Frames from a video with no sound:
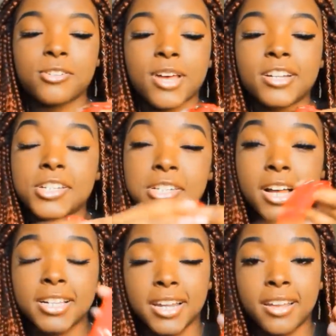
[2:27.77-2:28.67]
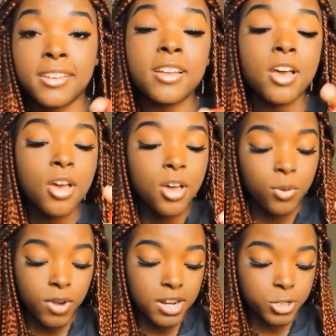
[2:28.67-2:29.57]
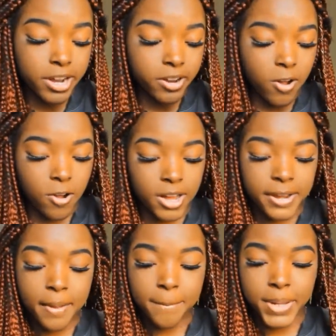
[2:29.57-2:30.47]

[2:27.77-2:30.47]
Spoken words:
so I just tucked it in when I tried it on.